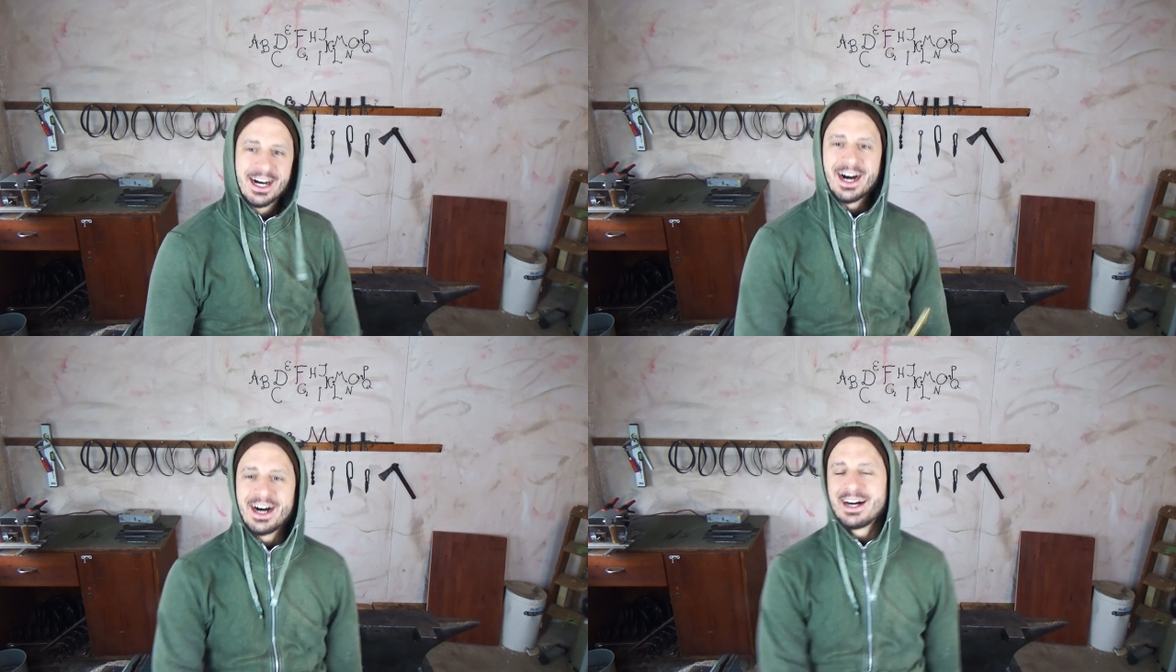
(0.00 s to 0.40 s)

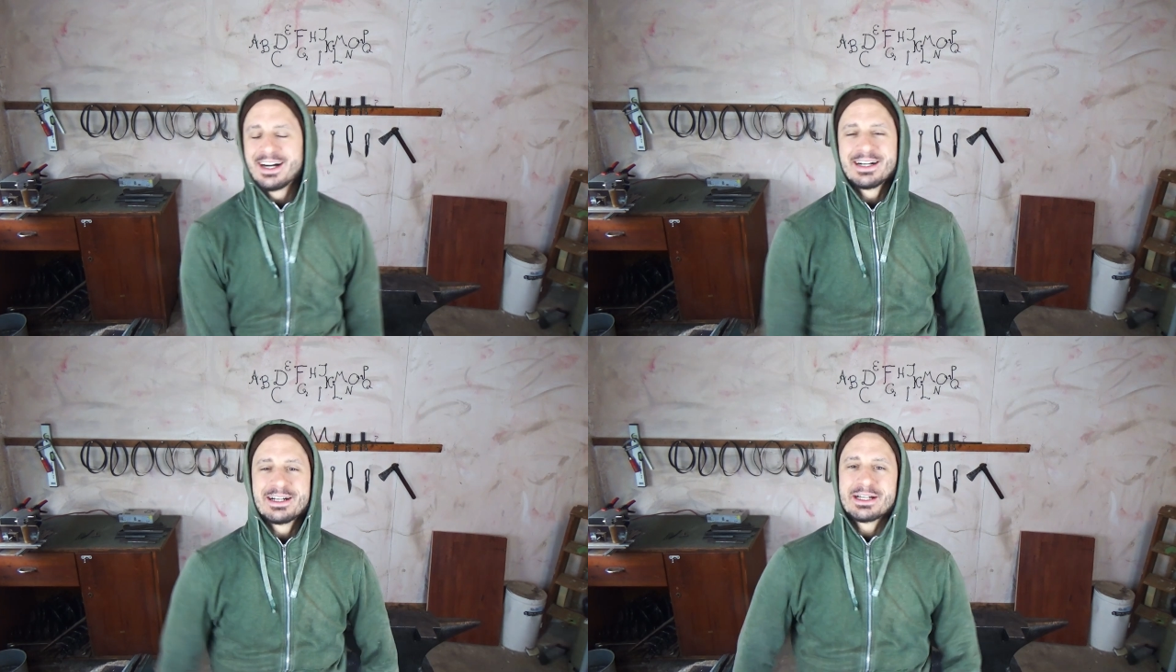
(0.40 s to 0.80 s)

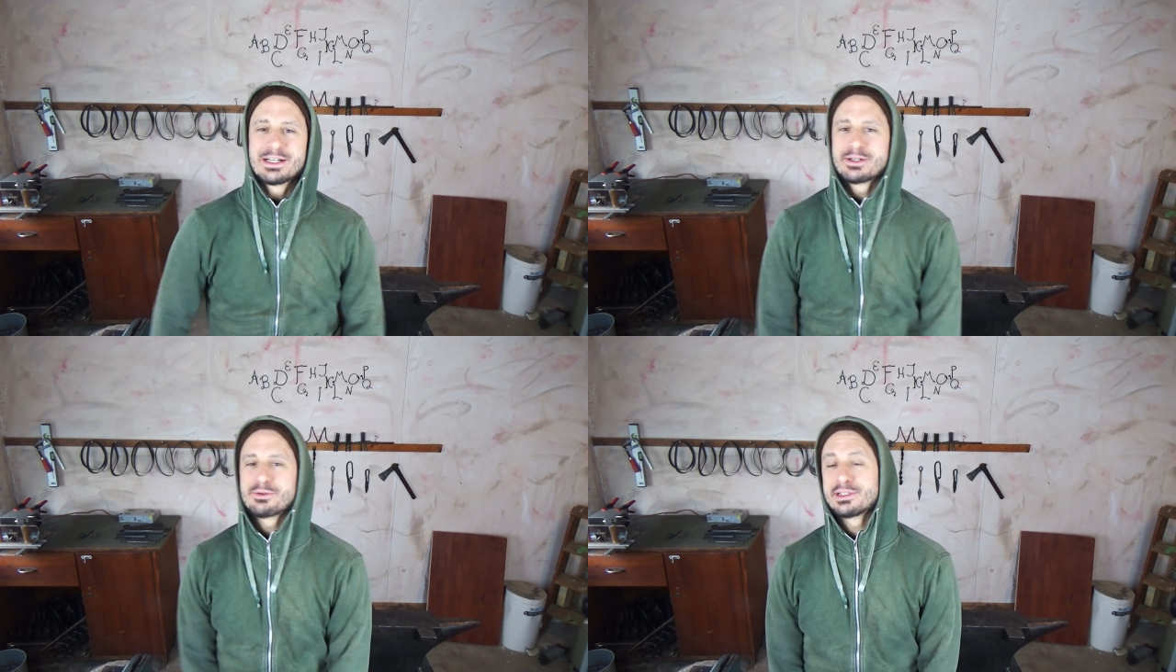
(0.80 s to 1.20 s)

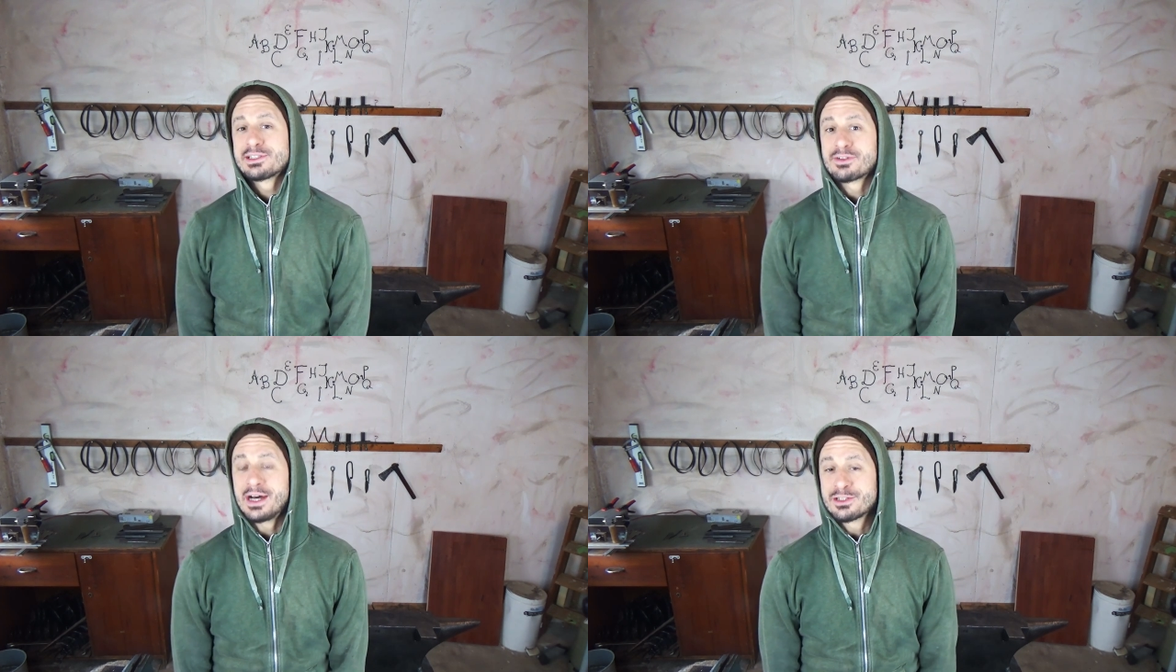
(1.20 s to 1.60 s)
I
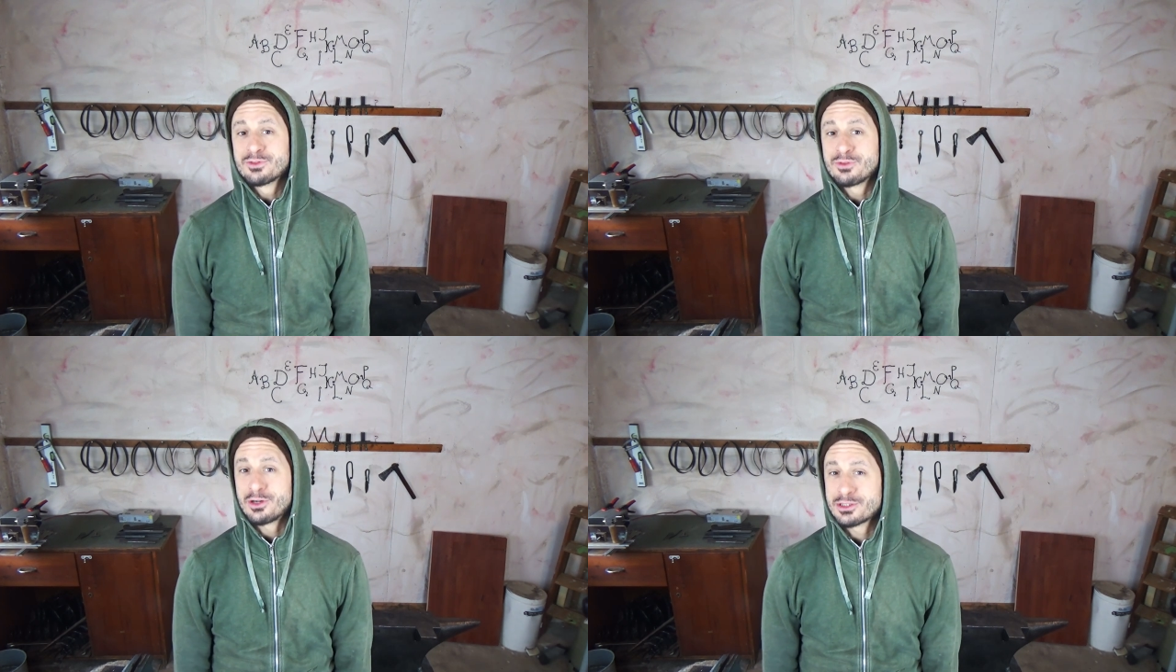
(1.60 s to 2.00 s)
will try
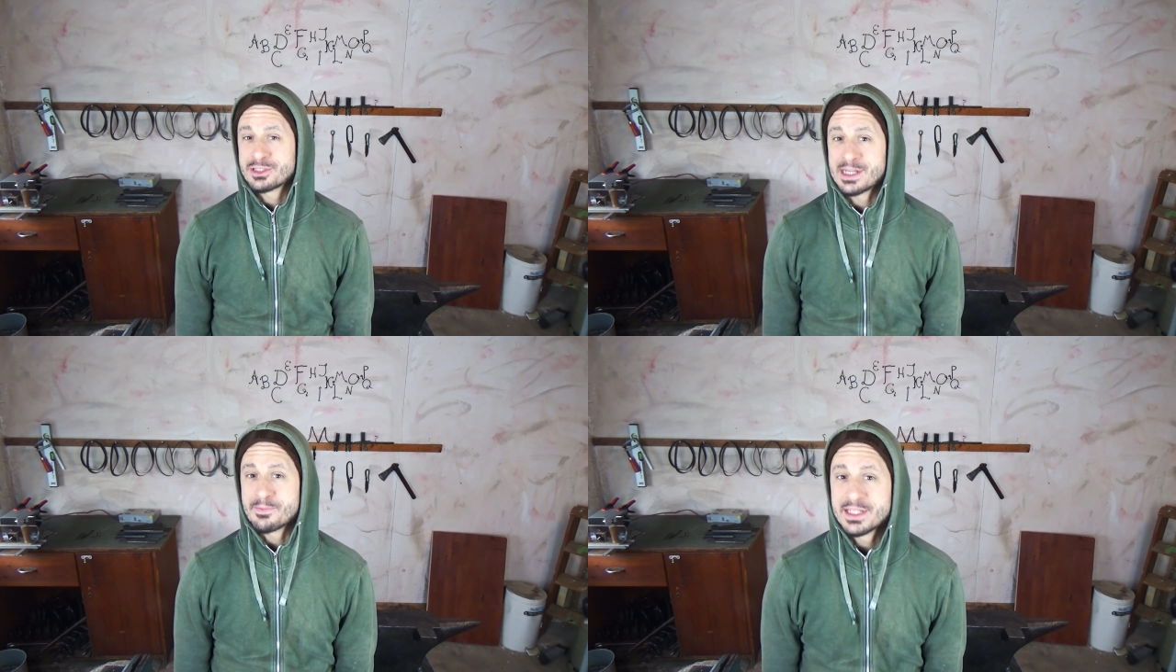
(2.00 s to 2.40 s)
to forge
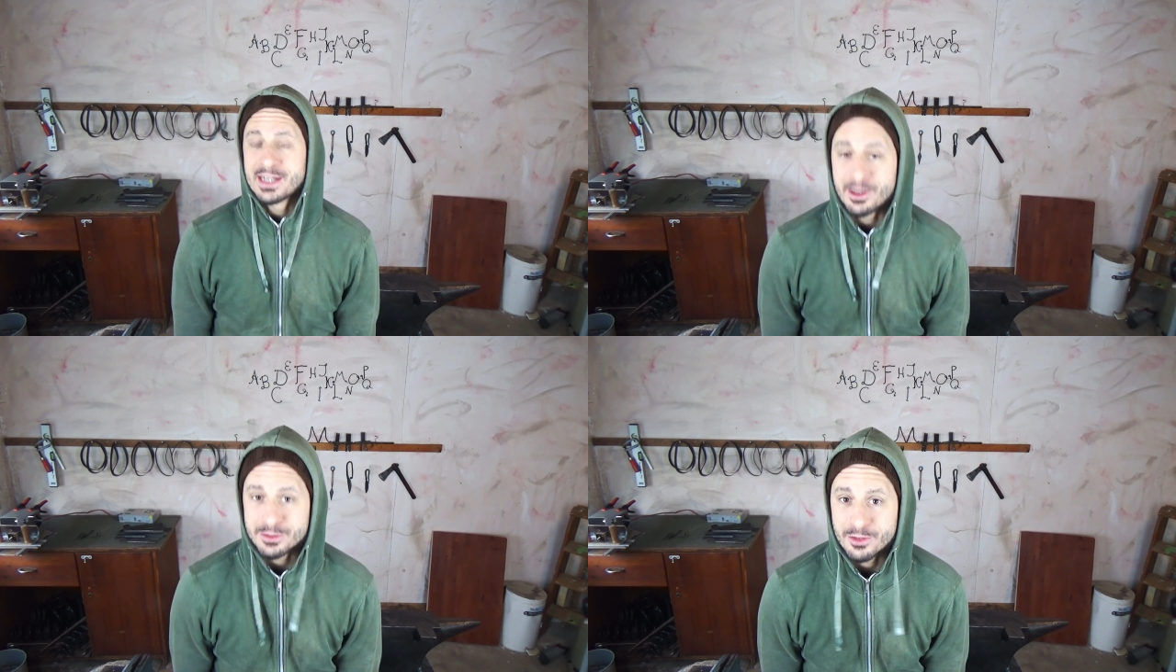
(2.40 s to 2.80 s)

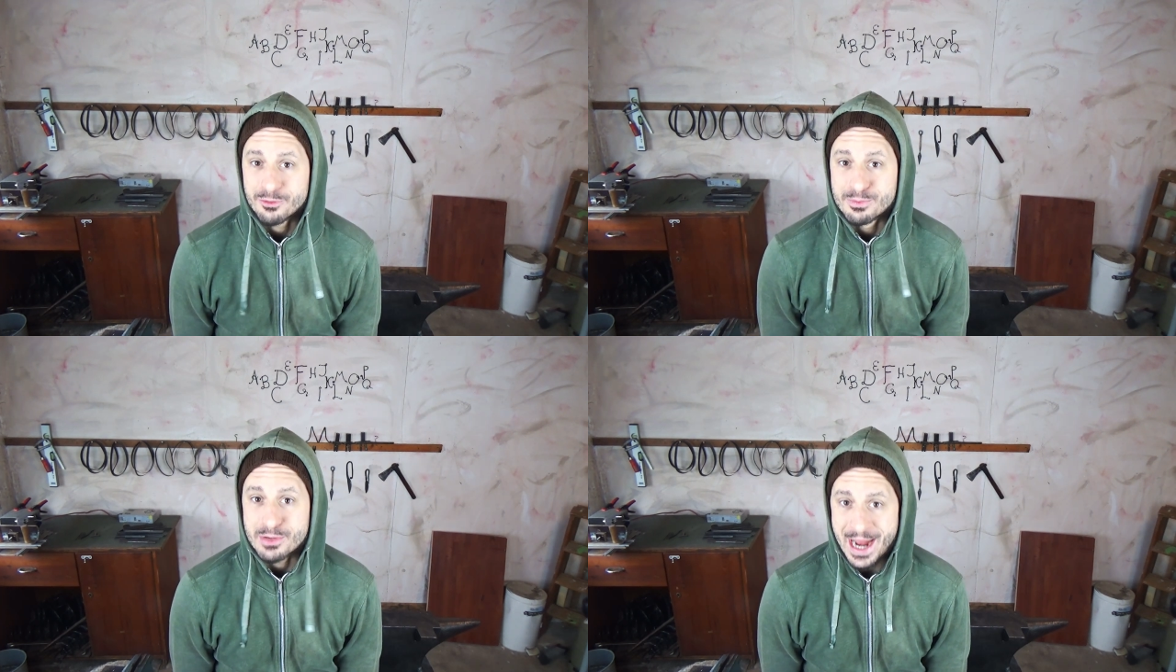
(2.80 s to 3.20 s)
something out
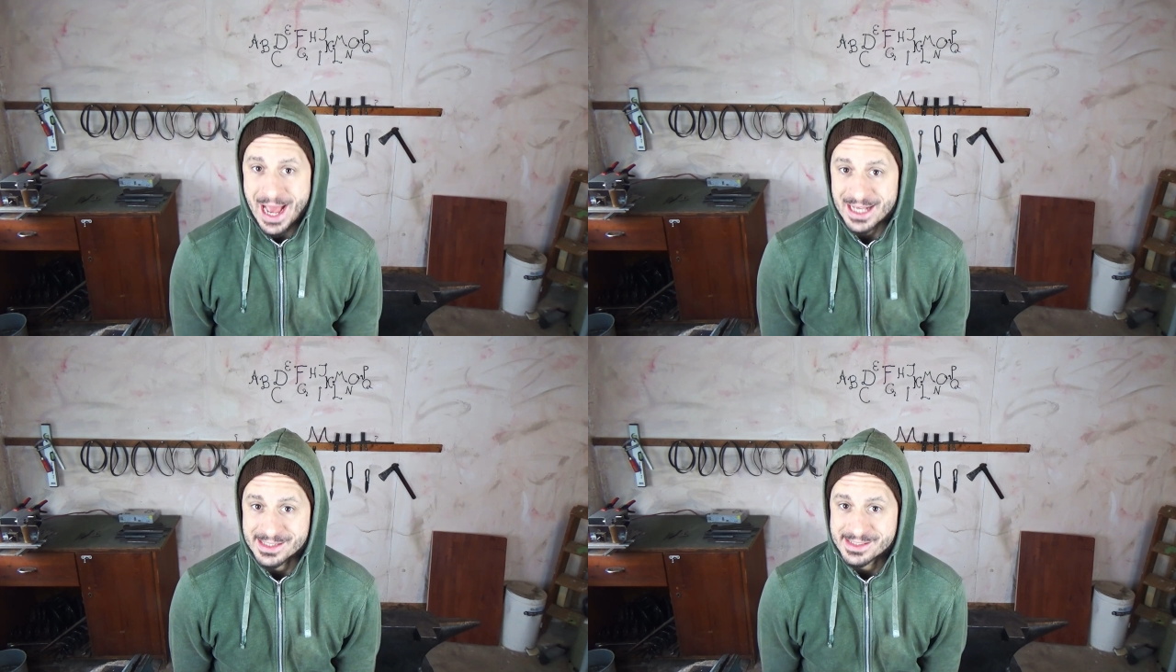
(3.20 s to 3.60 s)
of
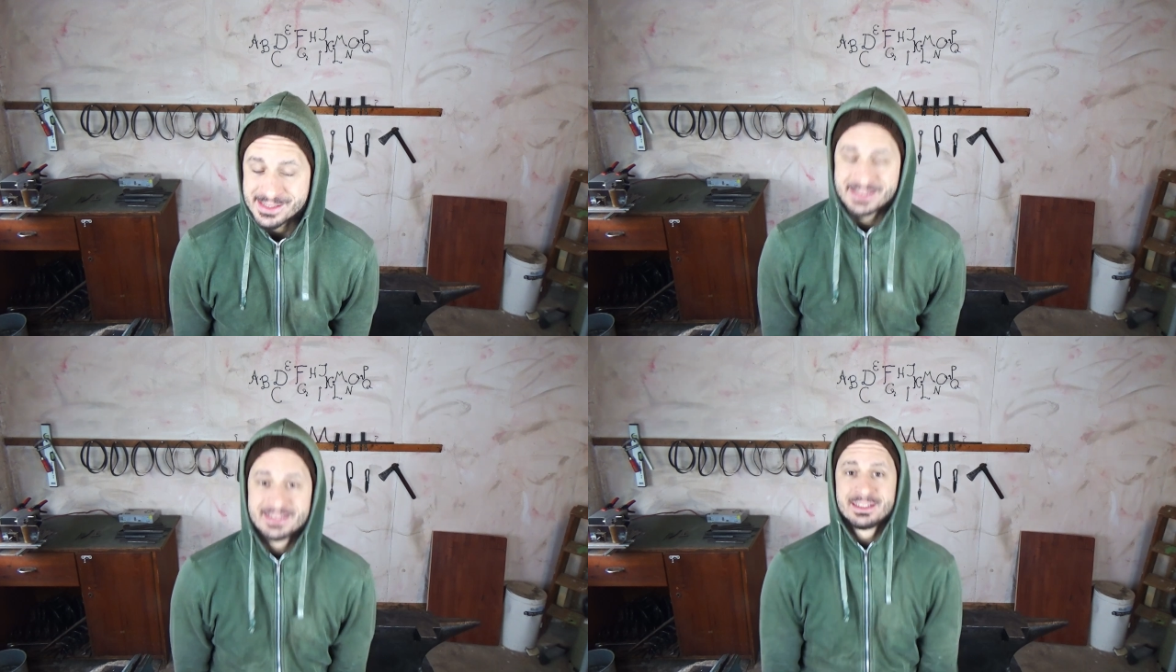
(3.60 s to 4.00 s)

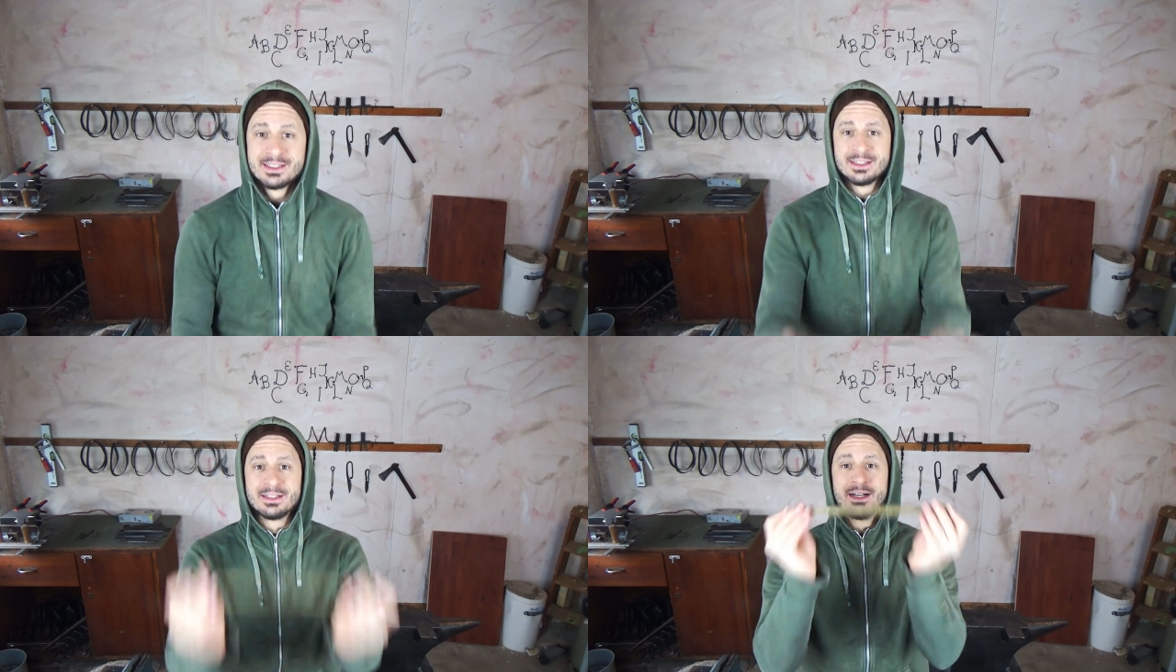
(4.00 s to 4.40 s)
brass.
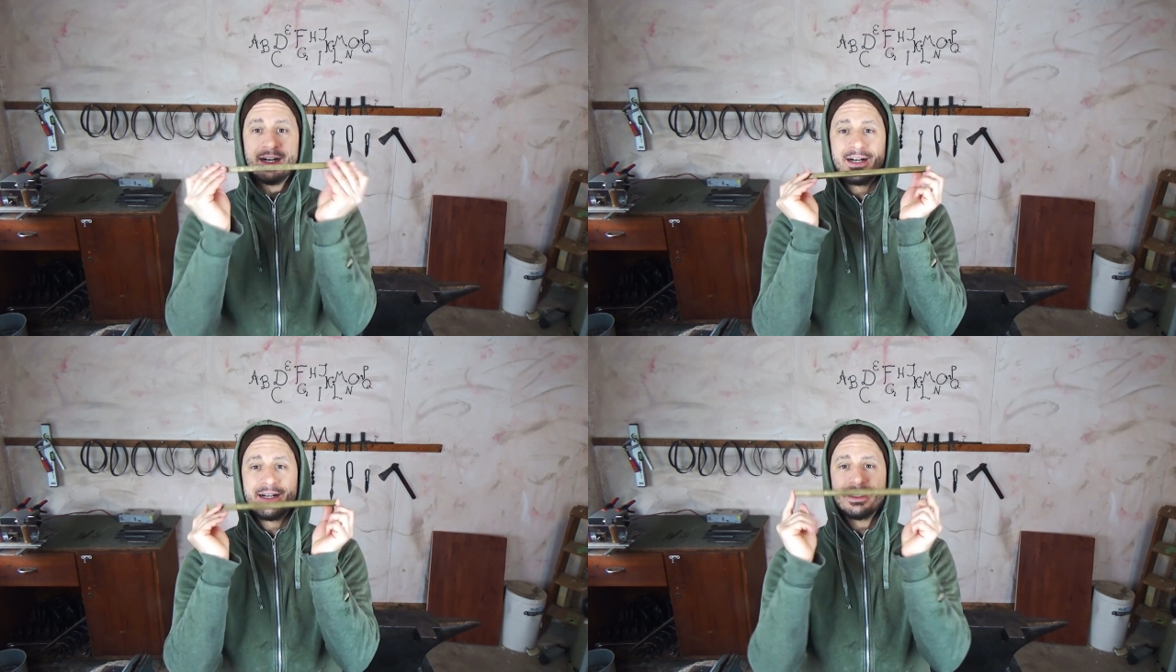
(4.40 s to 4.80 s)

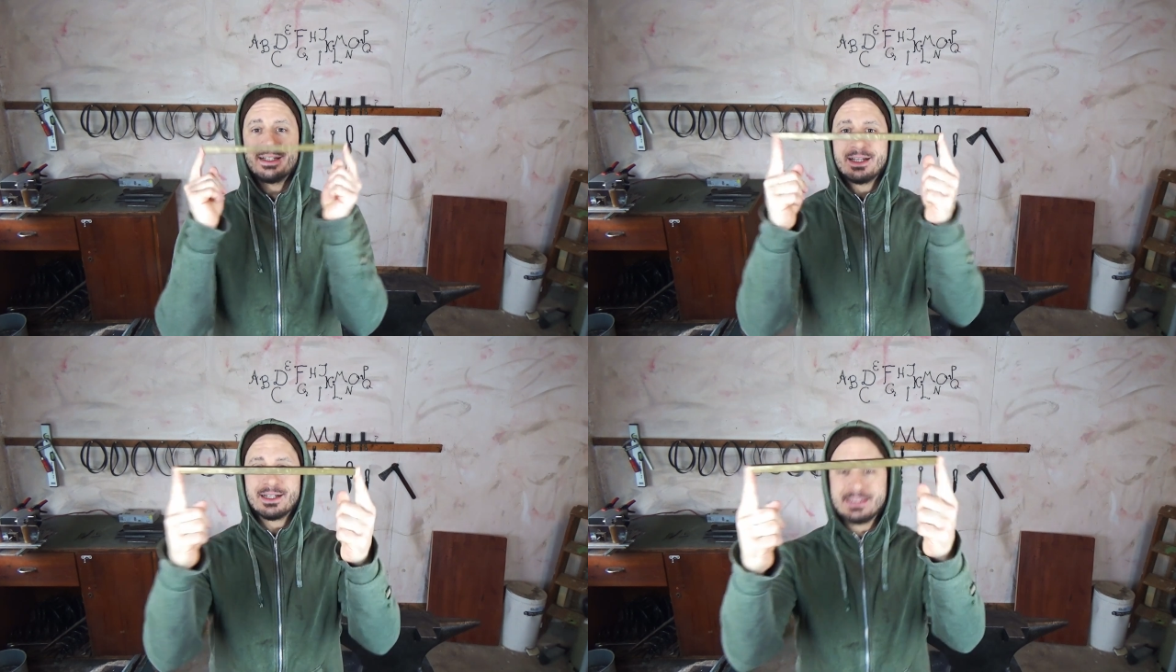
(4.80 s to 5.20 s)

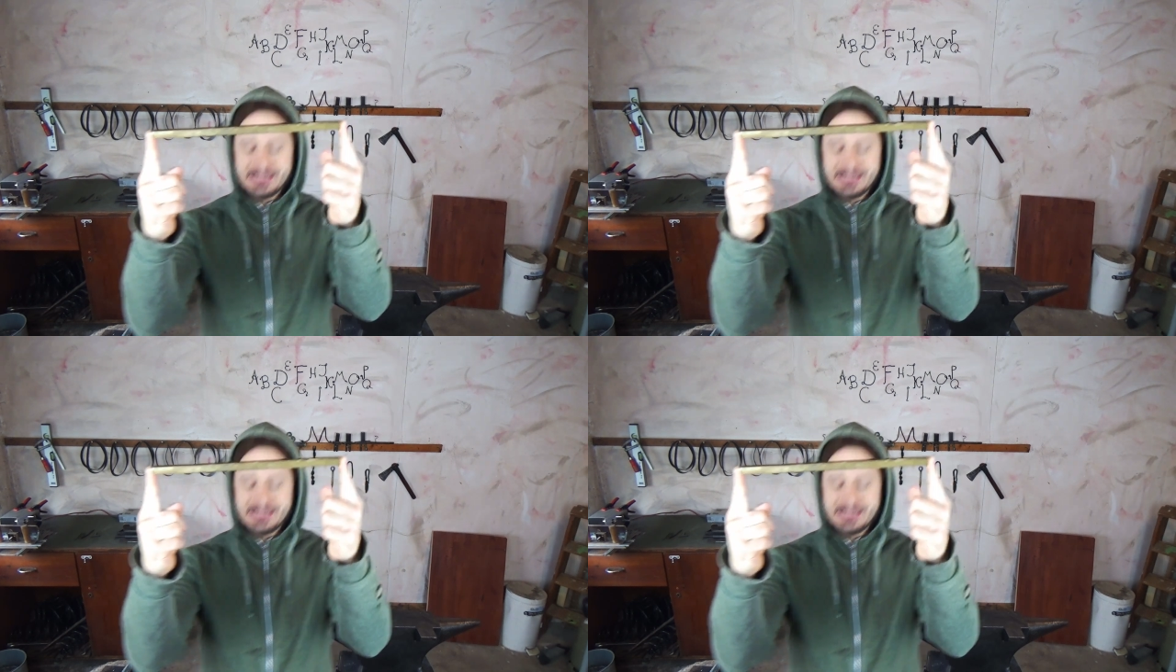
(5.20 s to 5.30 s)
I got